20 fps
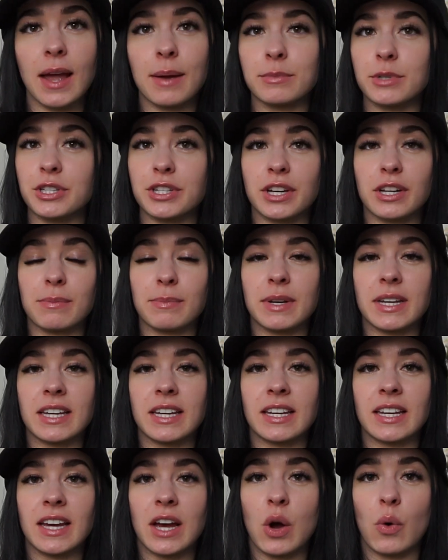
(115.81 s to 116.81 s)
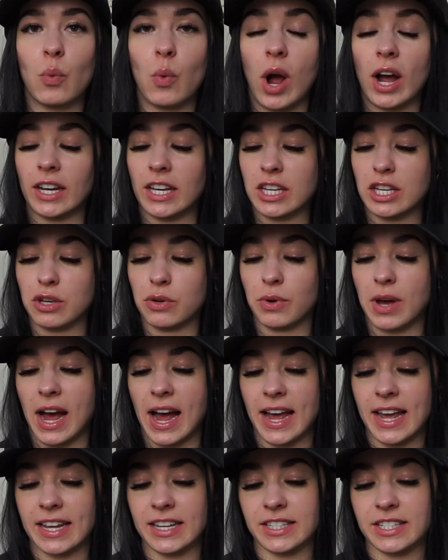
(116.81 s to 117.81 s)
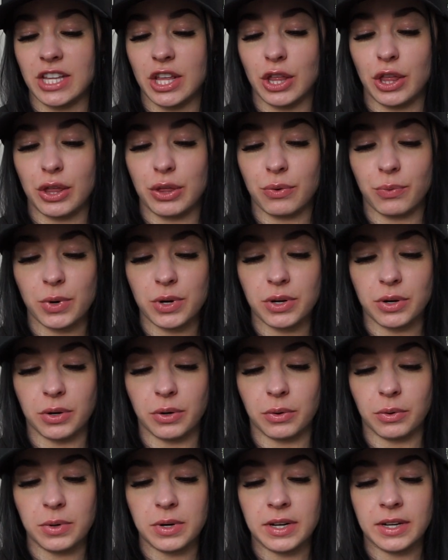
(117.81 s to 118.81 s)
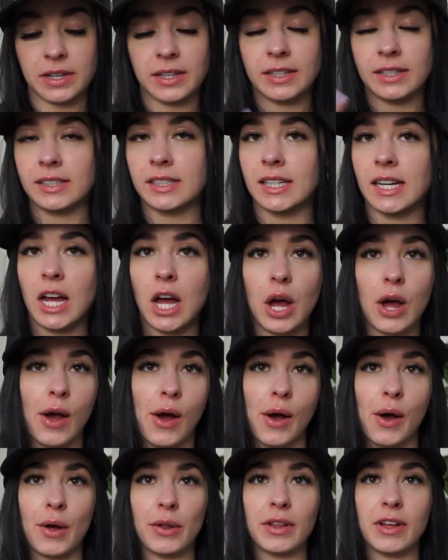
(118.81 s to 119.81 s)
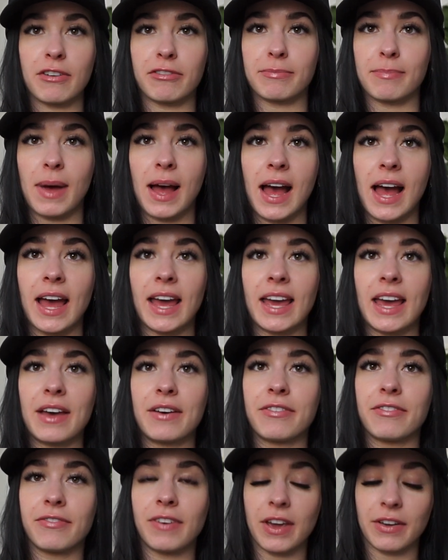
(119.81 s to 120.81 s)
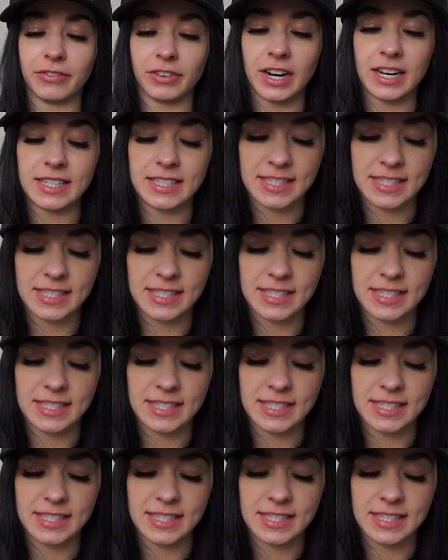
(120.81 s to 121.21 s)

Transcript: I'm just gonna be walking you guys through all of my favorite